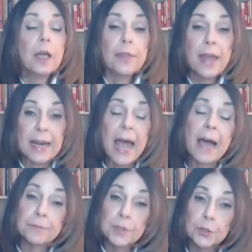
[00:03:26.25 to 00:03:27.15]
that
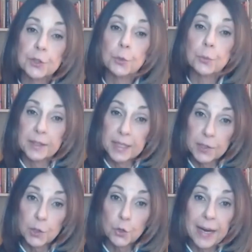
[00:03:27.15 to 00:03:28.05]
have to do with the
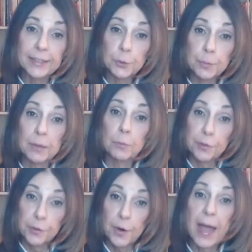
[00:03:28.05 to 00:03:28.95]
estrangement
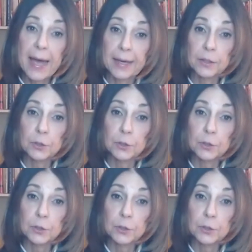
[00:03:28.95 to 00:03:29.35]
with your adult